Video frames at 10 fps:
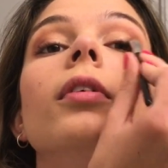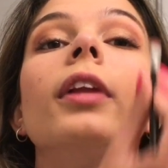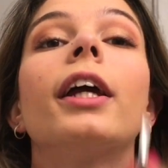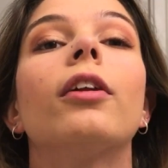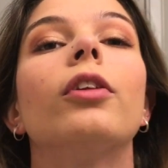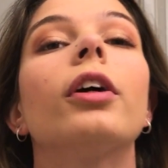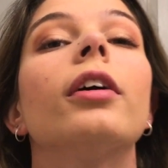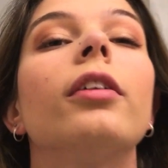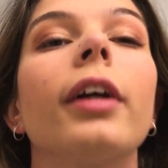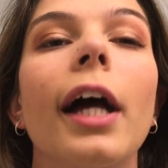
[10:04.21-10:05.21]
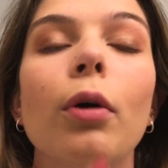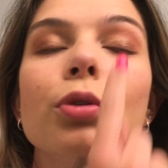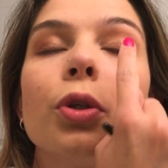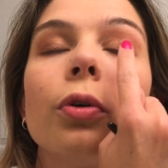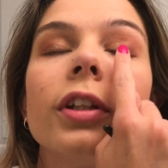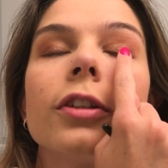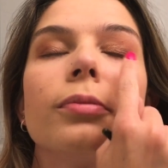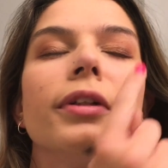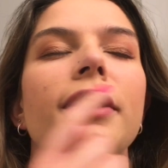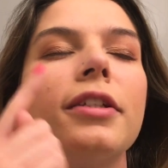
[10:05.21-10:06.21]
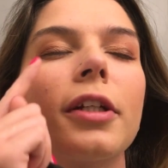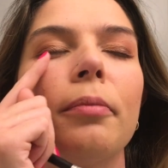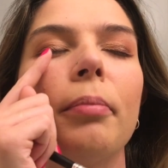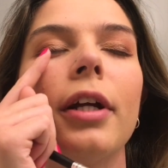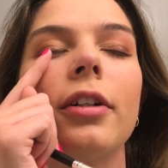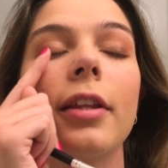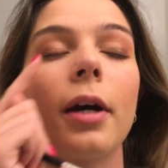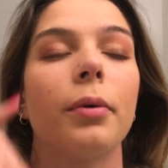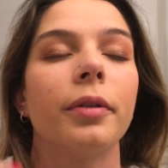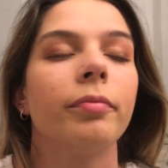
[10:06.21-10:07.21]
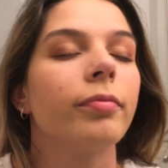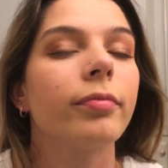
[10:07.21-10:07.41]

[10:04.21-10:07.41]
Like, look how dull this one is compared to that one.